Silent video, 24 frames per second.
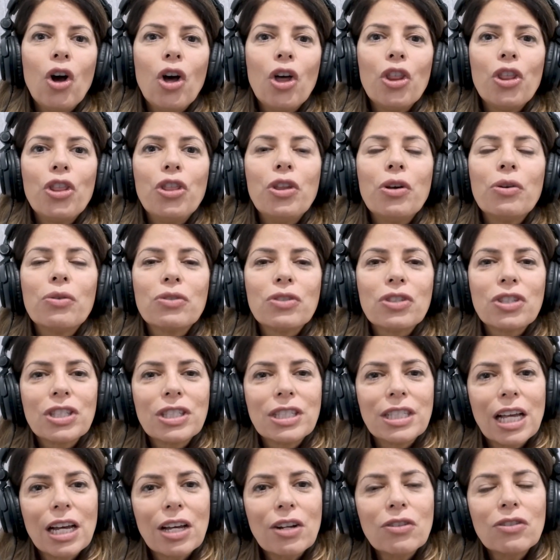those
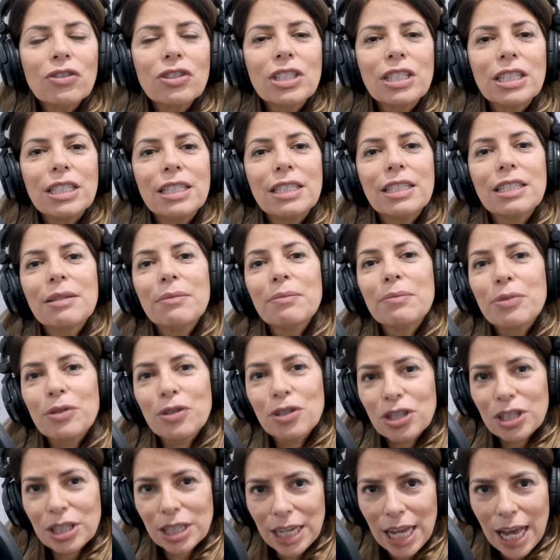subtleties in
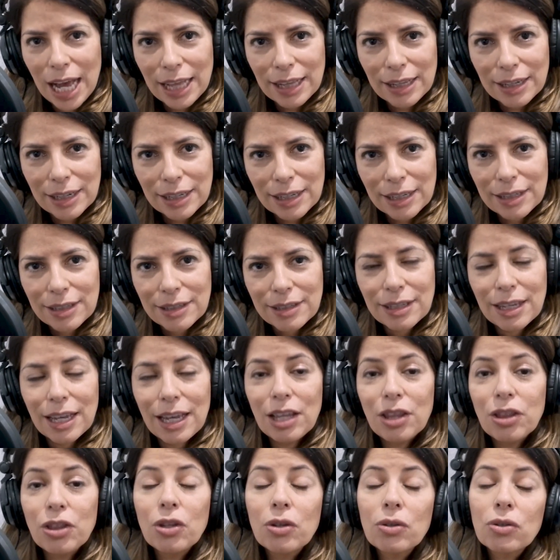personalities.
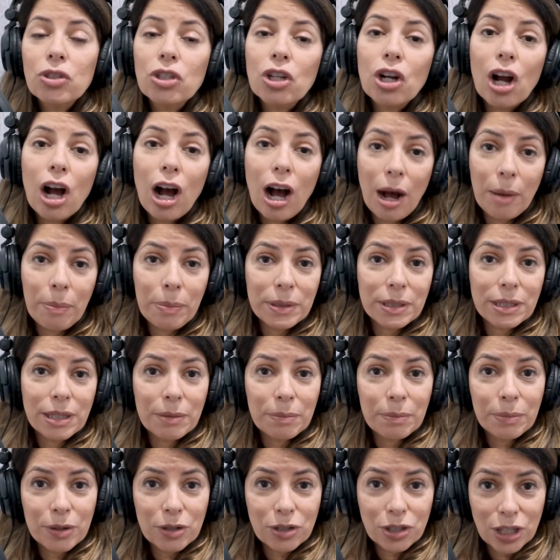And those are
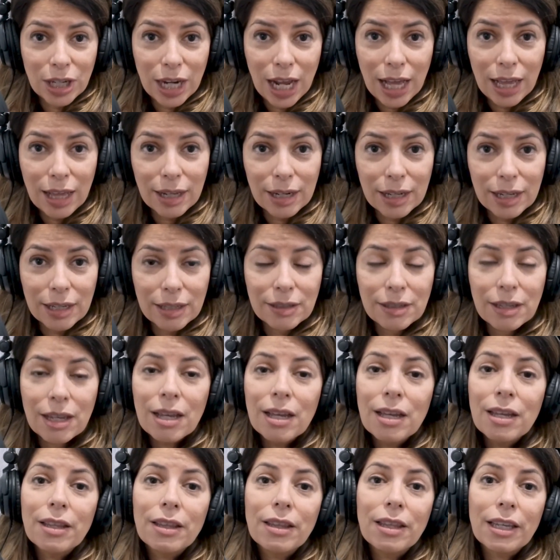opposite personalities,
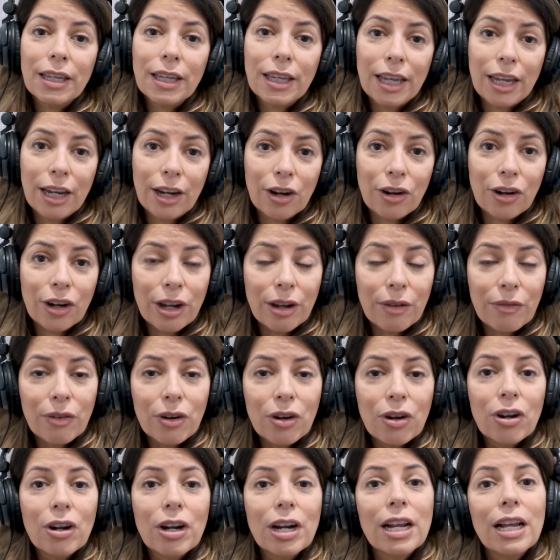the
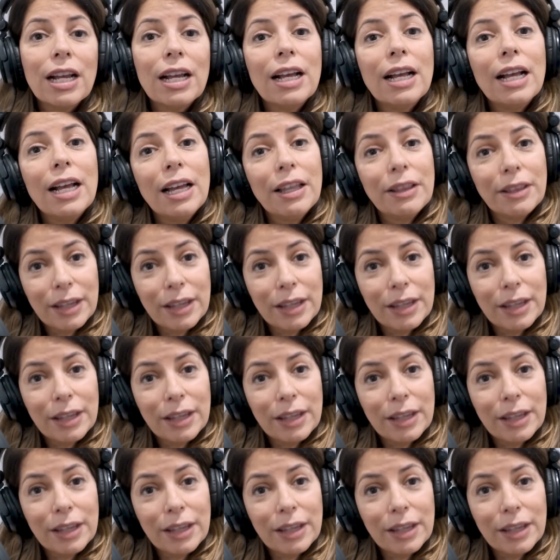caregiver and the